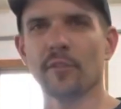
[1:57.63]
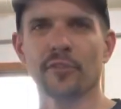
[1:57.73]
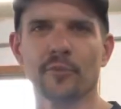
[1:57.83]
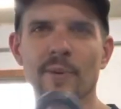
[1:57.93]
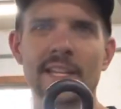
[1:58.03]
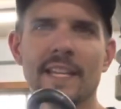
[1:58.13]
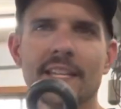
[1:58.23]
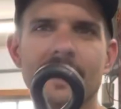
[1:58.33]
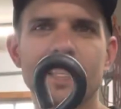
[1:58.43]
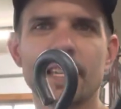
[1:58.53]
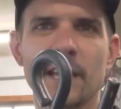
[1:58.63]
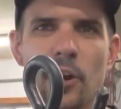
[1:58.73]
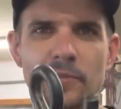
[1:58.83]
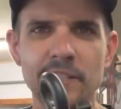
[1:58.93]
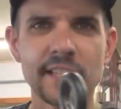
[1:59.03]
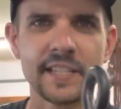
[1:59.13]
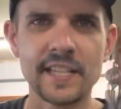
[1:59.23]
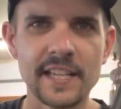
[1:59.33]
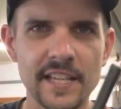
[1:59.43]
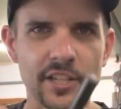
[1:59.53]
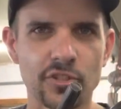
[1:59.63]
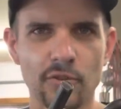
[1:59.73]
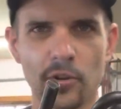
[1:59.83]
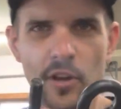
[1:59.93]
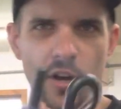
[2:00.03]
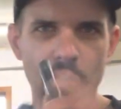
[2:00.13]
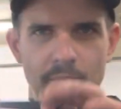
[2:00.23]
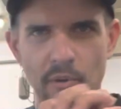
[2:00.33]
3 is the OTC control arm,